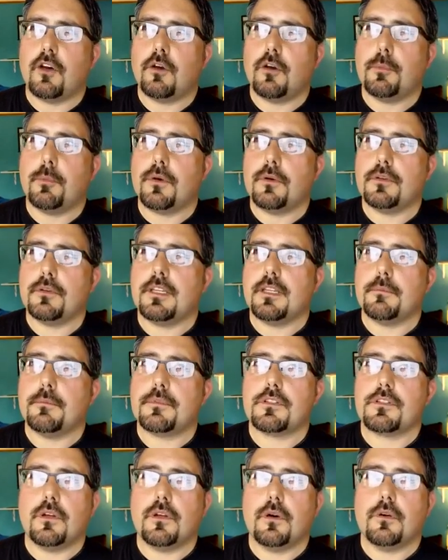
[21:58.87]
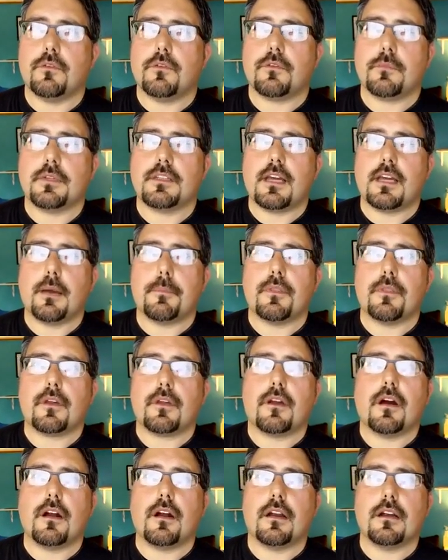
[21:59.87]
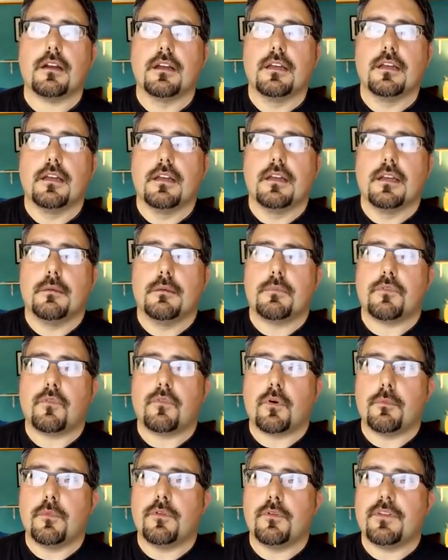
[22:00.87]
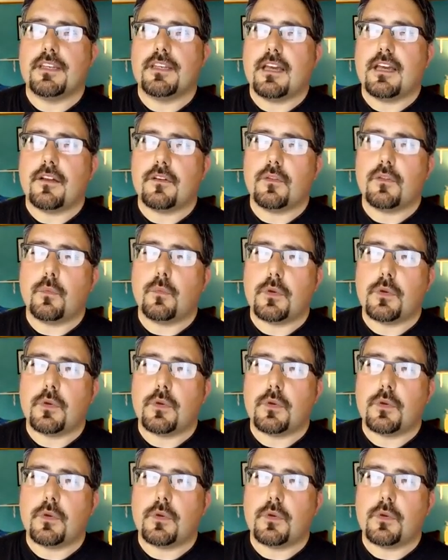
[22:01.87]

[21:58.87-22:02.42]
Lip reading: elbow-deep snow from the top of the car, before moving down to the